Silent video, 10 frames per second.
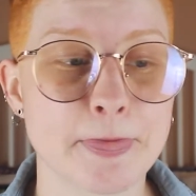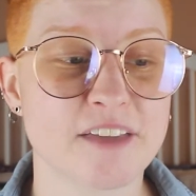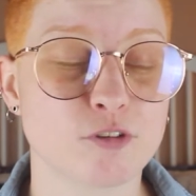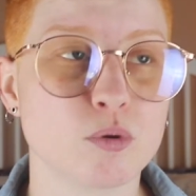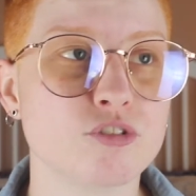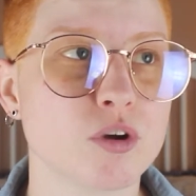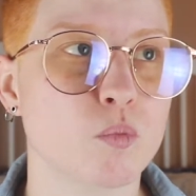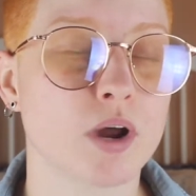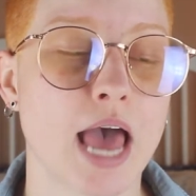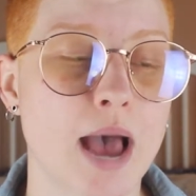If you're
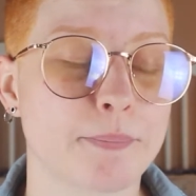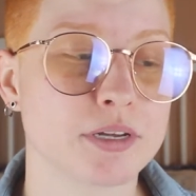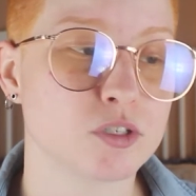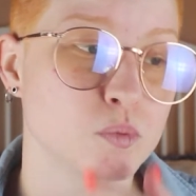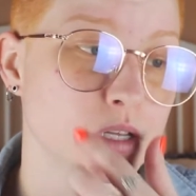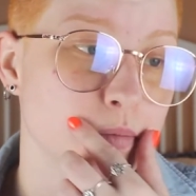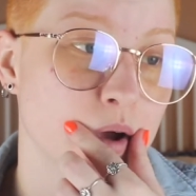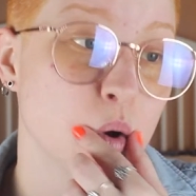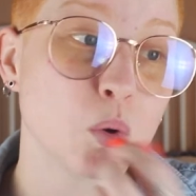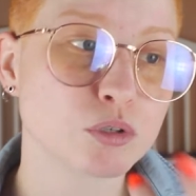wondering what happened with
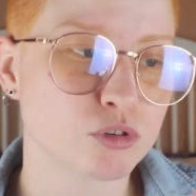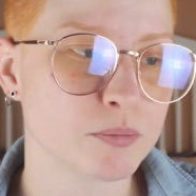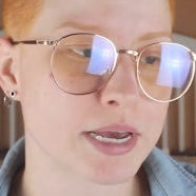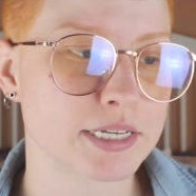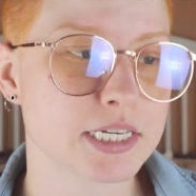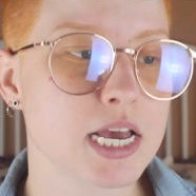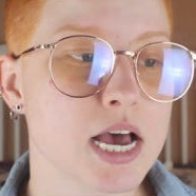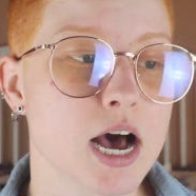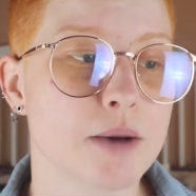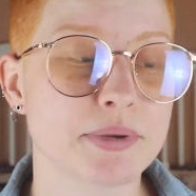my old roommates,
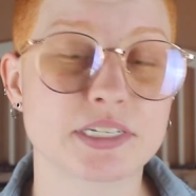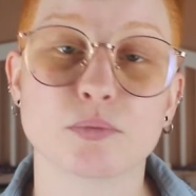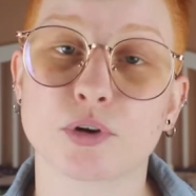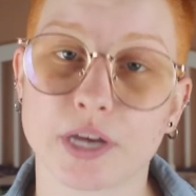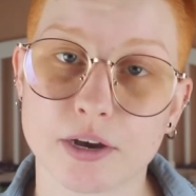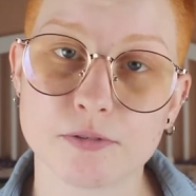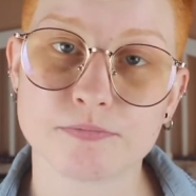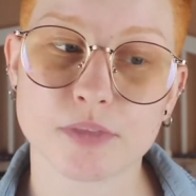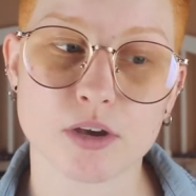it didn't work out.